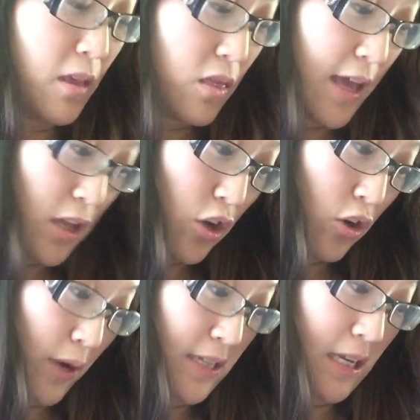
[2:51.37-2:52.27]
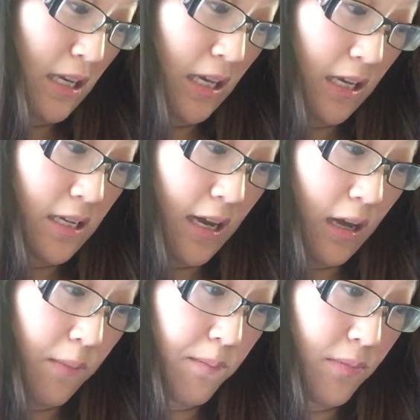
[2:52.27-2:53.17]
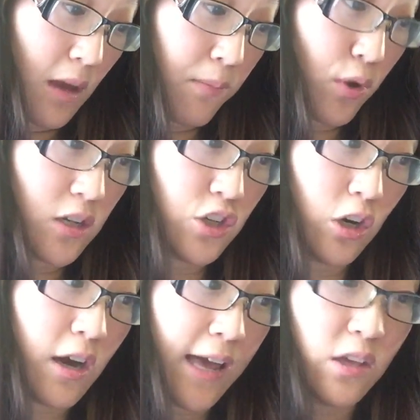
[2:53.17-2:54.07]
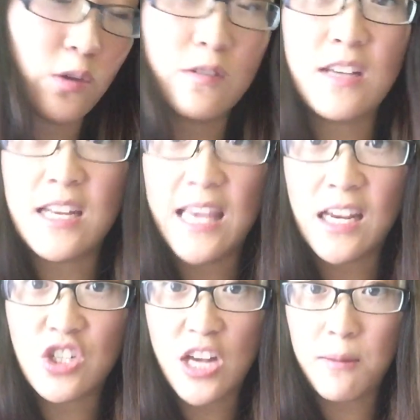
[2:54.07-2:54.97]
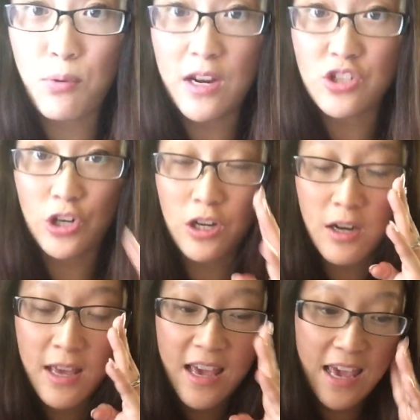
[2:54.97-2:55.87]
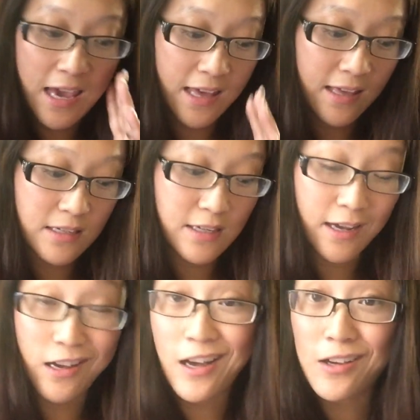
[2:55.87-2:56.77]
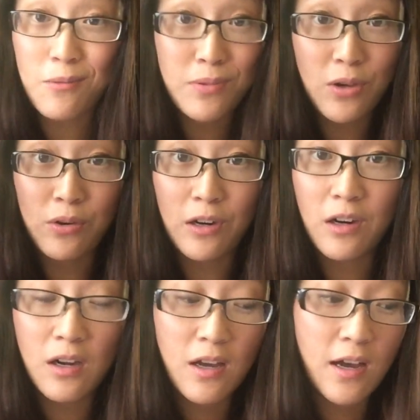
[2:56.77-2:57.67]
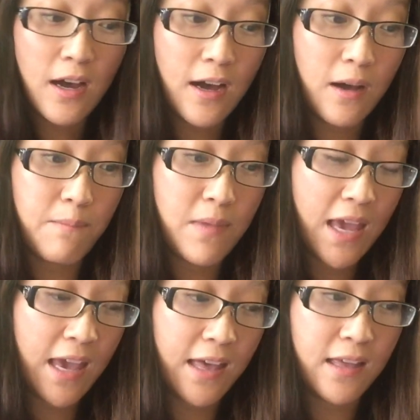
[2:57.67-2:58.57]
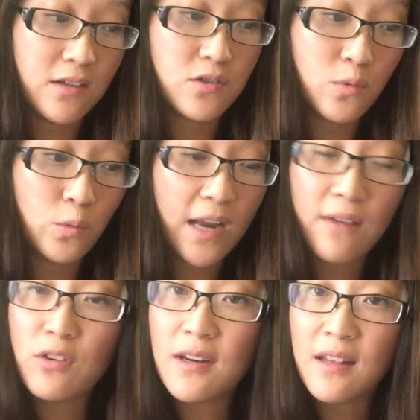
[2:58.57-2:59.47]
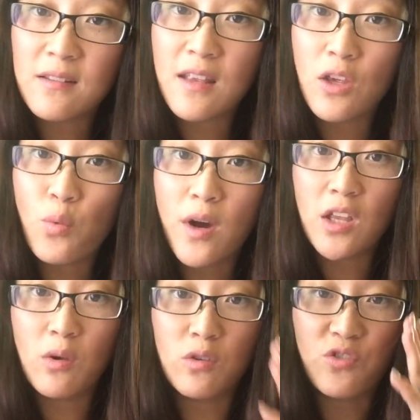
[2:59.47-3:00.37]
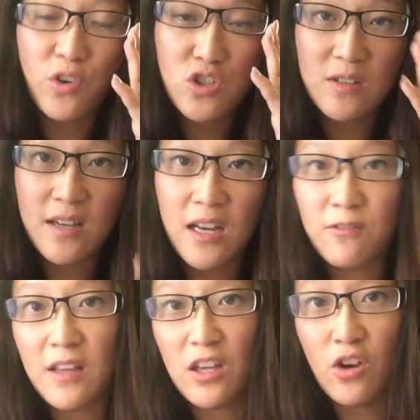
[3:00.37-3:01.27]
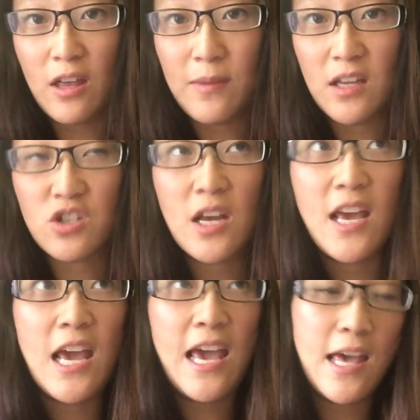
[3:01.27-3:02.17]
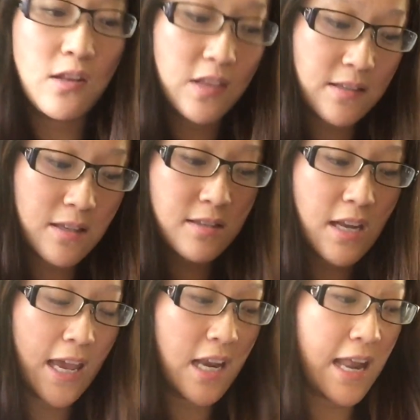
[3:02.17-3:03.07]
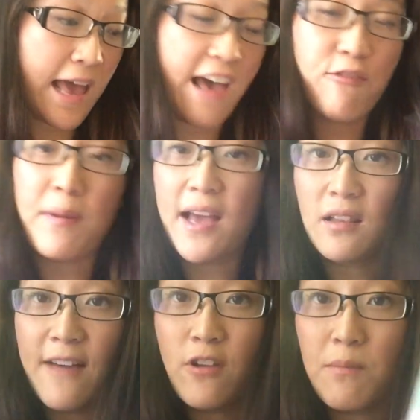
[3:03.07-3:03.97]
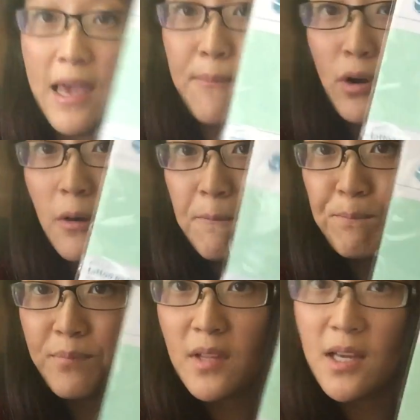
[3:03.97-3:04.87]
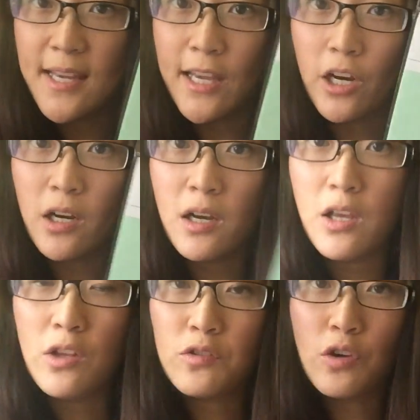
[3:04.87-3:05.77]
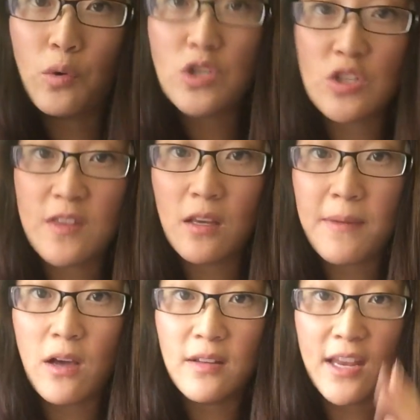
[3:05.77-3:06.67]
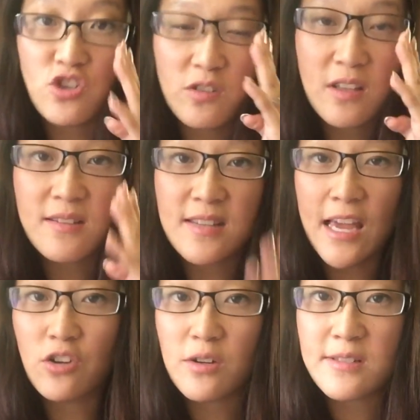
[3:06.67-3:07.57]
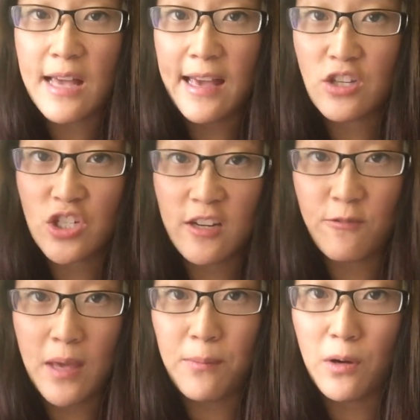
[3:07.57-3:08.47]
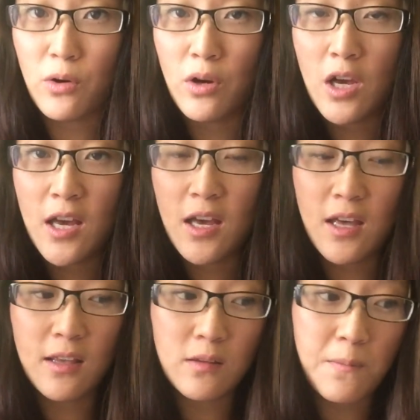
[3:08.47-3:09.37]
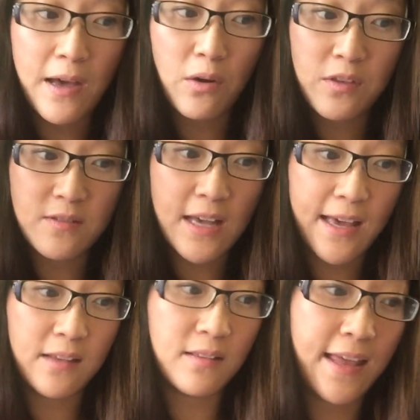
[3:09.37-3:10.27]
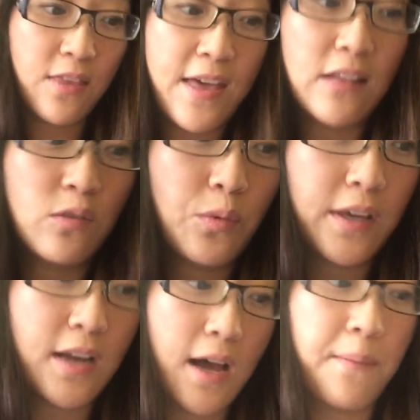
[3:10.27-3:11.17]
then you're going to need a printer. I used an inkjet printer and a computer. And whatever it is that you to use for just kind of like your image. And this is an 8.5 by 11 paper here. So just think about like just a standard size sheet of paper is about the size, like that's what